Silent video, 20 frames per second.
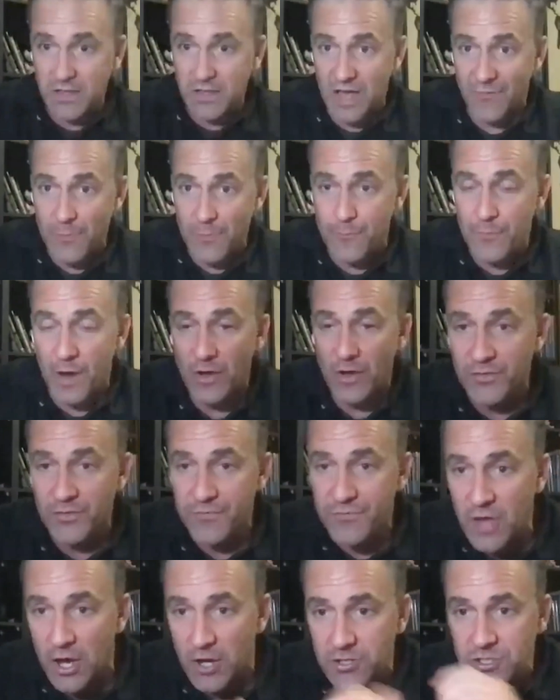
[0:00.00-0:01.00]
I'll cover both
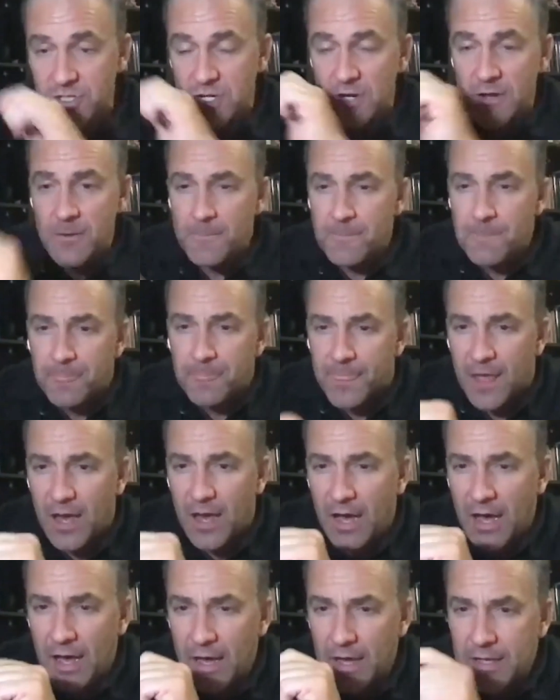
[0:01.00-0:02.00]
of those.
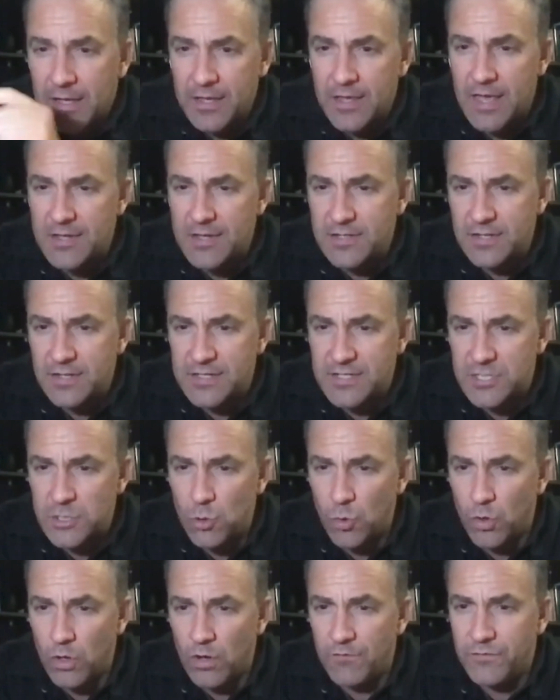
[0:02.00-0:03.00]
Kenton, I
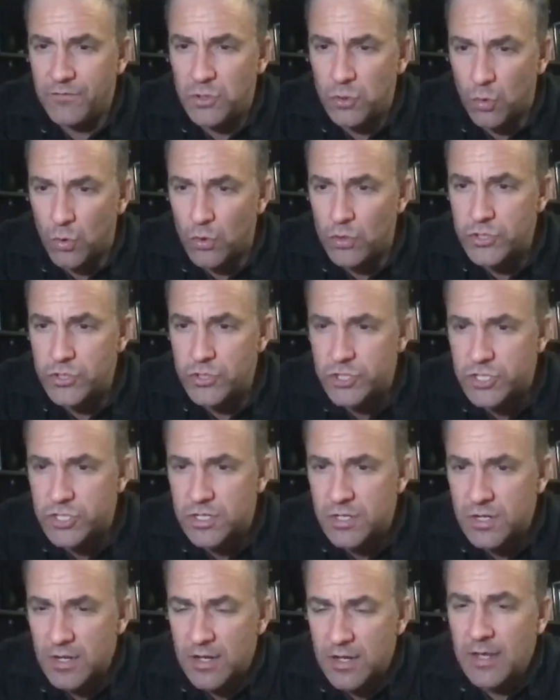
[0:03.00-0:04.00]
see all of yours.